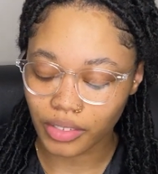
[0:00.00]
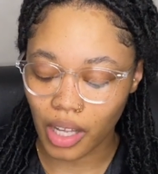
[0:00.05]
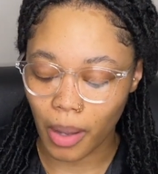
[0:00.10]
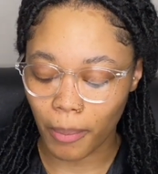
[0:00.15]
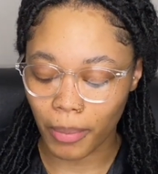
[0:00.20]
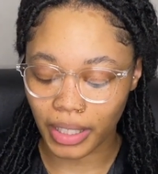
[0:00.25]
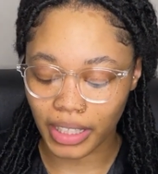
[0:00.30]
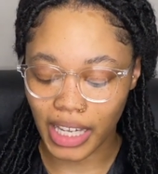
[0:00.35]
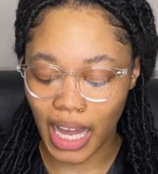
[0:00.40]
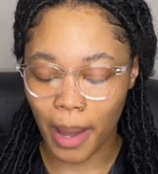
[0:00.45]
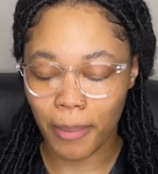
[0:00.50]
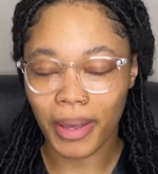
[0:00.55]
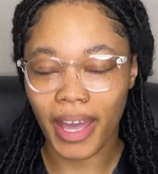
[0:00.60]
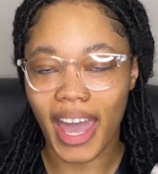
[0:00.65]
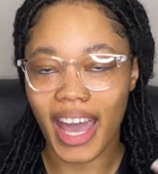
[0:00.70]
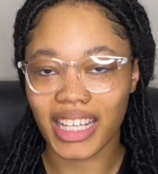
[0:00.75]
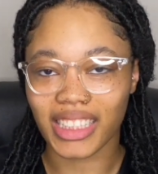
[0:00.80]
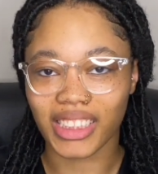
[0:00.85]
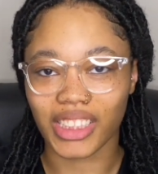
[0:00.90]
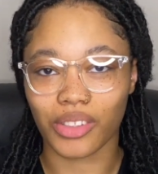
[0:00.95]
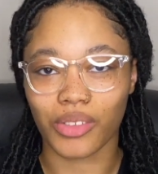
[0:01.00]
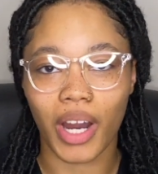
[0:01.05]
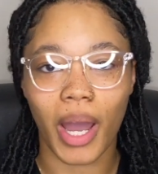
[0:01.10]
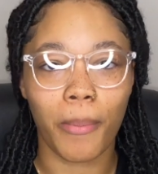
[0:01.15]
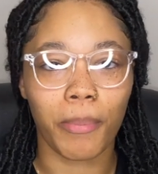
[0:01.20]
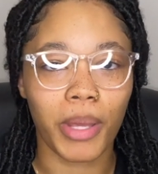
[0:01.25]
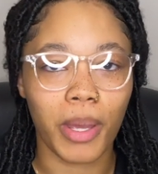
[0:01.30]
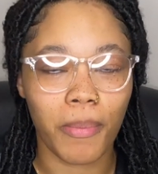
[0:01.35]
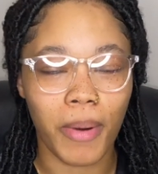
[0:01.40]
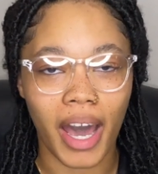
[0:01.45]
But I've been asking
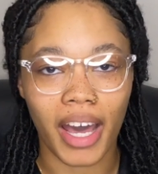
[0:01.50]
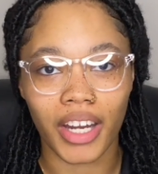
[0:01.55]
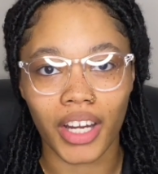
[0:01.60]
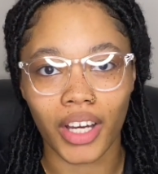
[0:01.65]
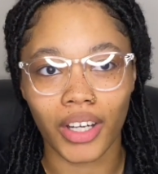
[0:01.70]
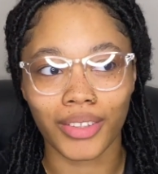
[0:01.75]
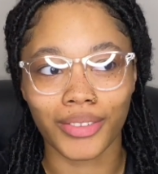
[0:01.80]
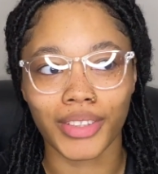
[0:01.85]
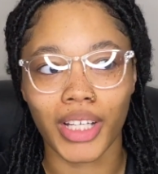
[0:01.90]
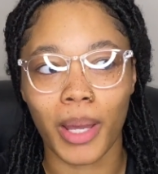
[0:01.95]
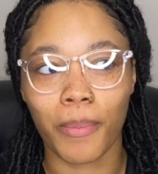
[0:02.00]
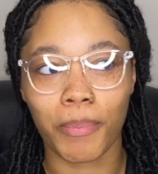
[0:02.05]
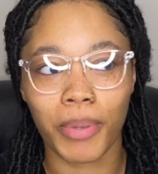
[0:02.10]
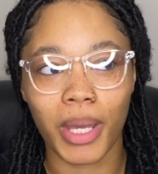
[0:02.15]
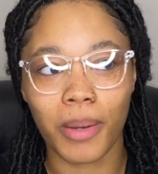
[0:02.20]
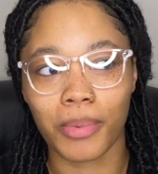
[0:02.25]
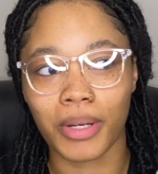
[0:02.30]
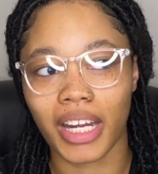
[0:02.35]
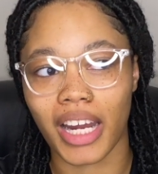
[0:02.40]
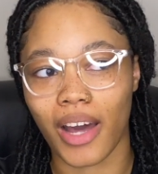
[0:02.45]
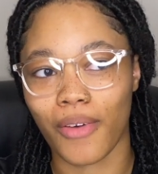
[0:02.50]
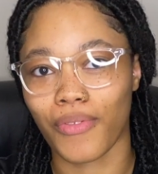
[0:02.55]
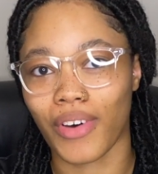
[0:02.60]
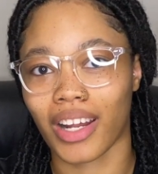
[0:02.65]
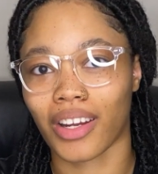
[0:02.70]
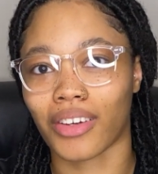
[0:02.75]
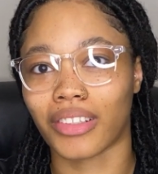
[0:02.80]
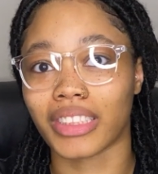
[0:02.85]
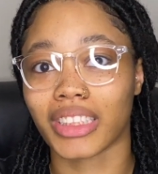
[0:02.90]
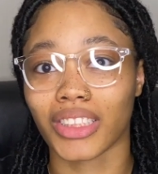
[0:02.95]
around people I know and people that I
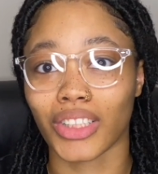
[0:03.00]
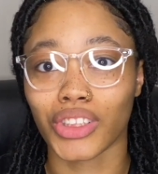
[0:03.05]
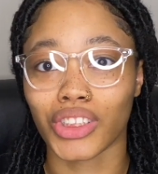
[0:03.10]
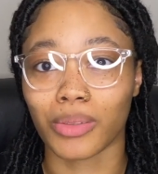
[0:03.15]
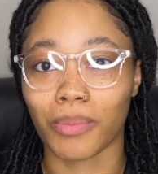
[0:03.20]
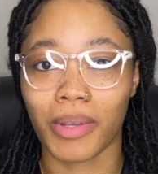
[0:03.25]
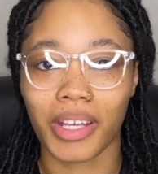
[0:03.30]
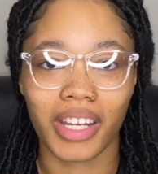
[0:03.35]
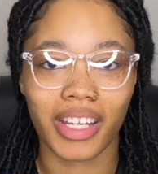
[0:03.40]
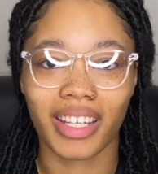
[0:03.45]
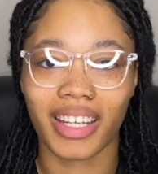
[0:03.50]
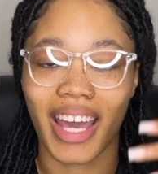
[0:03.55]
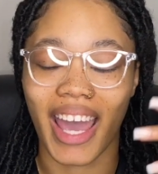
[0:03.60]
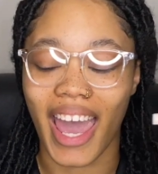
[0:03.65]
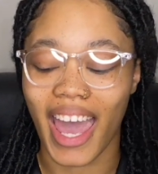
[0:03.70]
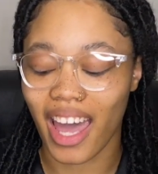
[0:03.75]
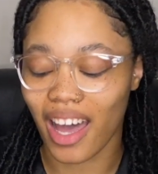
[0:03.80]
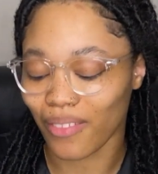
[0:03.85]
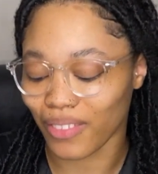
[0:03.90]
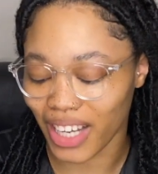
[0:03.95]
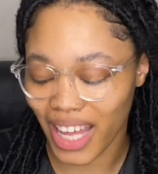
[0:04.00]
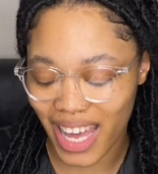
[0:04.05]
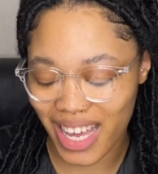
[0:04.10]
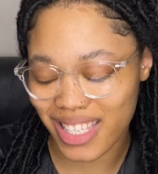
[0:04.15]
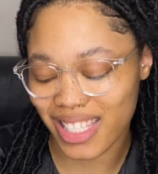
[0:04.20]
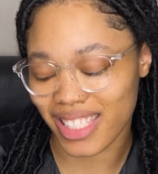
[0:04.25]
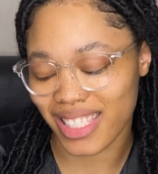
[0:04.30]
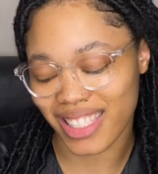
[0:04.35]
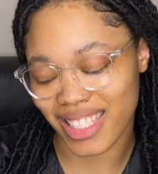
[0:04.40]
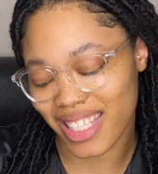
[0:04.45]
follow on social media that have
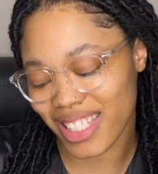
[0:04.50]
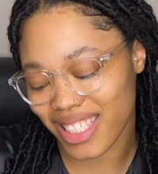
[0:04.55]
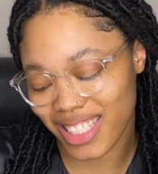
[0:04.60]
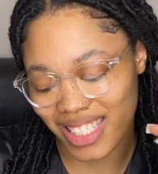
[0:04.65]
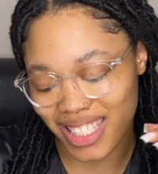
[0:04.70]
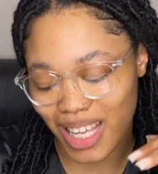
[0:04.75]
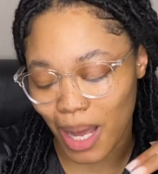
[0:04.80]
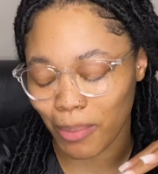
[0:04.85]
lash extensions.